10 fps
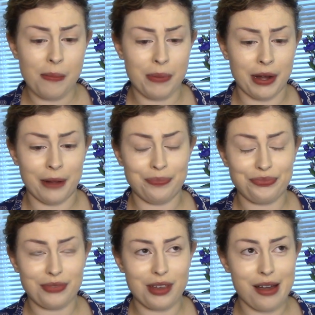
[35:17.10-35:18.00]
But
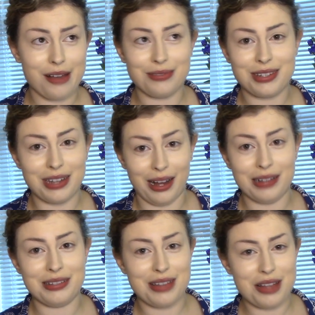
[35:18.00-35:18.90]

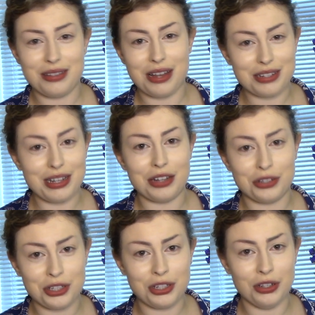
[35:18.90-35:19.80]
still, it doesn't
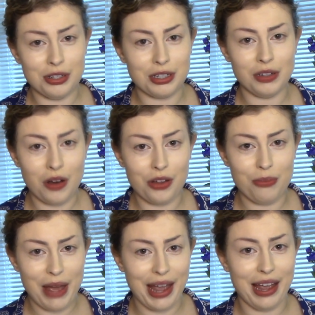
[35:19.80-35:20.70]
excuse a lot of
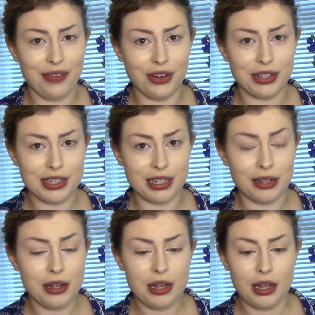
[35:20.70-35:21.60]
the behaviour, does
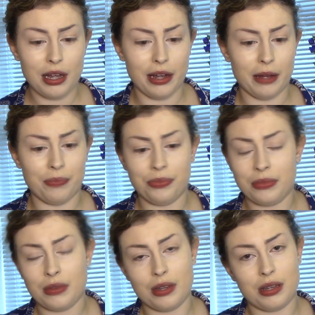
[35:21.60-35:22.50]
it?
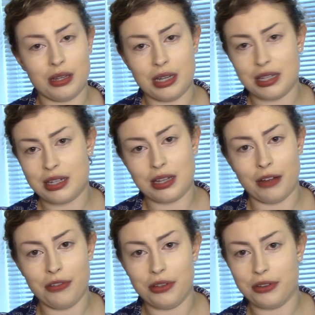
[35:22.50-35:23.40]
So this
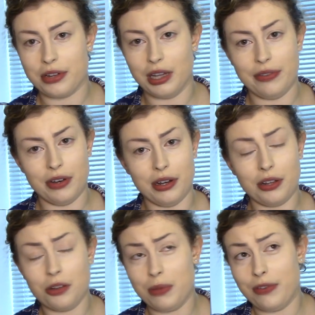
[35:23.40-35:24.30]
stuff that they're delivering,
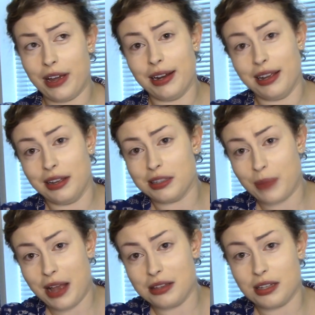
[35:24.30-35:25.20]
it could be very
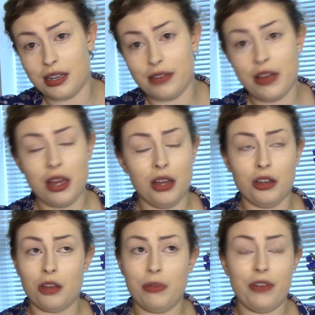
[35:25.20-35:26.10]
expensive,
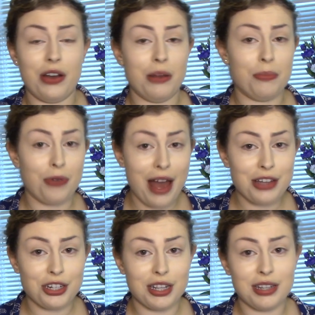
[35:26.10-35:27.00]
it could be very
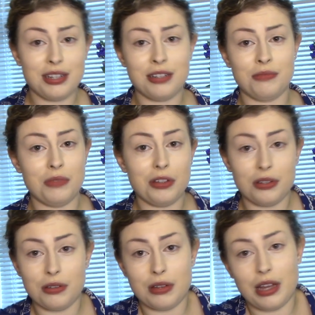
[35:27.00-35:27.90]
precious,
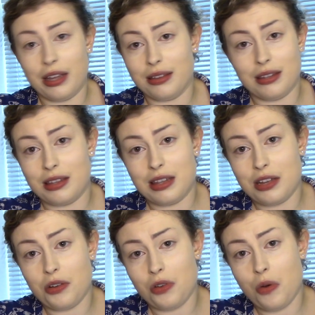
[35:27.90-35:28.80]
like they
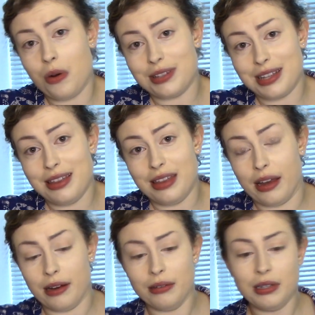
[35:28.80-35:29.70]
don't know what's in
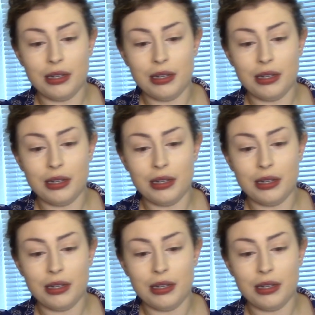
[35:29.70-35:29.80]
there.